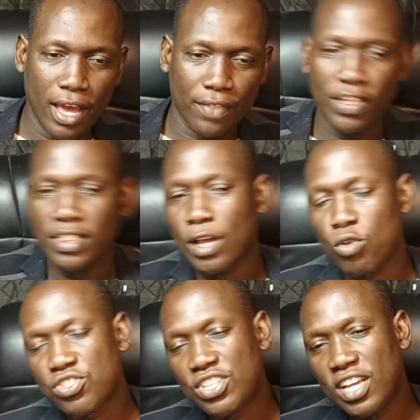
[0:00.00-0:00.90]
I think that
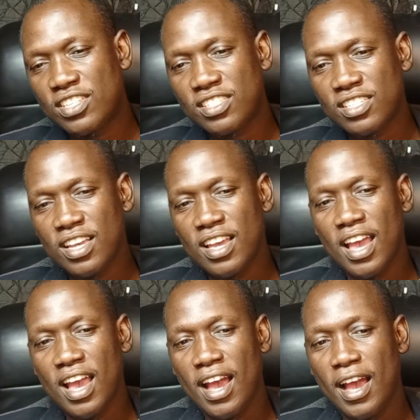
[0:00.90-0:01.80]
was just
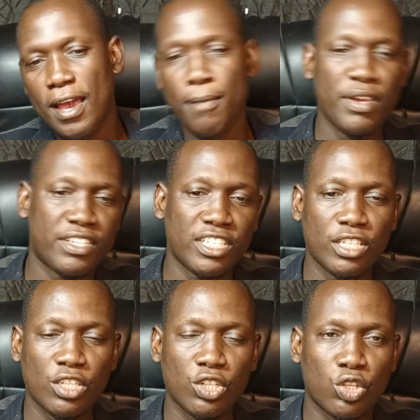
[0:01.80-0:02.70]
a
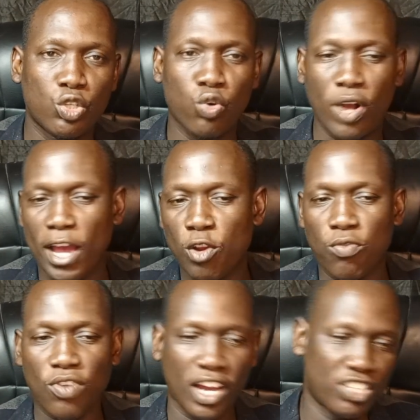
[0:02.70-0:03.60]
meeting to kind
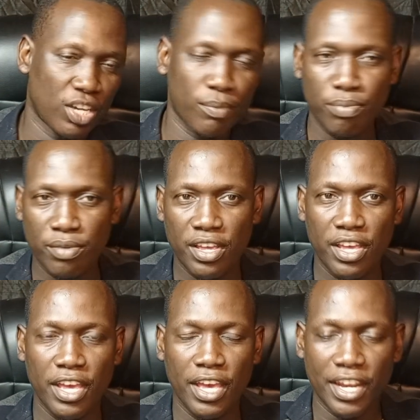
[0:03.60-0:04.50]
of catch up
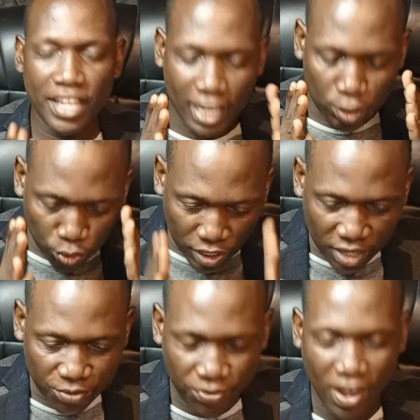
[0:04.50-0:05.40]
and
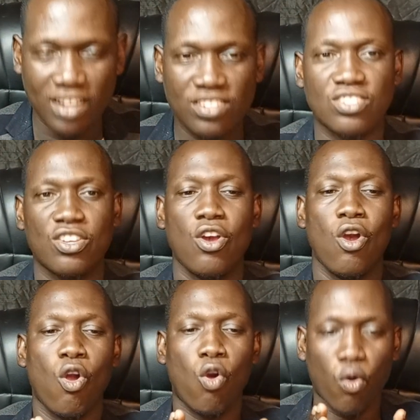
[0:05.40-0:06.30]
get facts
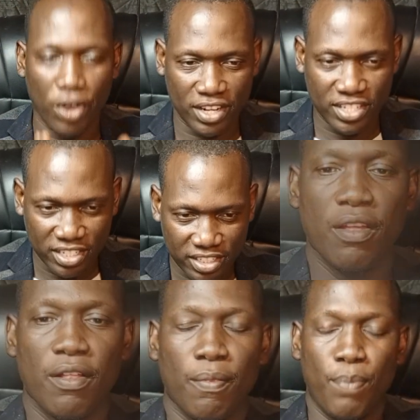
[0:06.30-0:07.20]
correct.
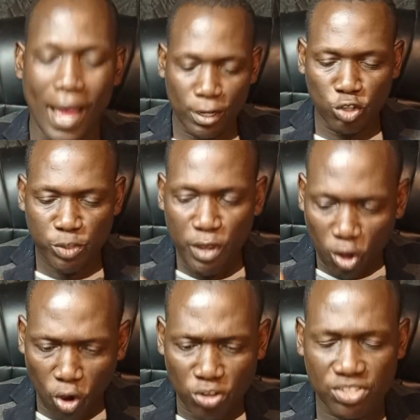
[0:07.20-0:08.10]
That was
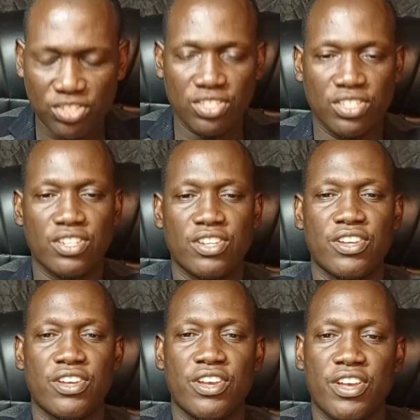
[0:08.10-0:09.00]
because
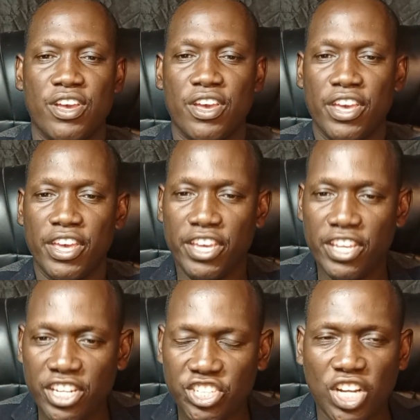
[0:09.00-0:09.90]

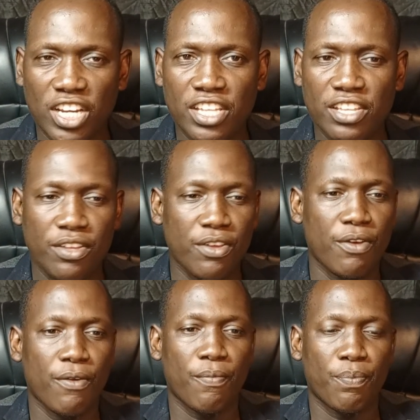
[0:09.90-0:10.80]
initially,
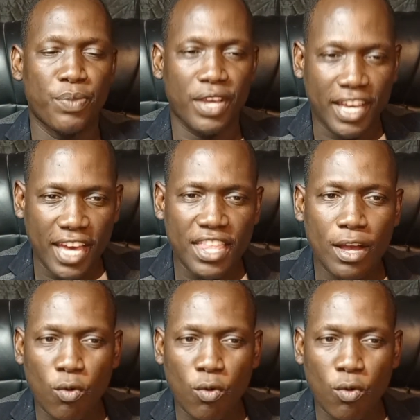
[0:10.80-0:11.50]
the Kenya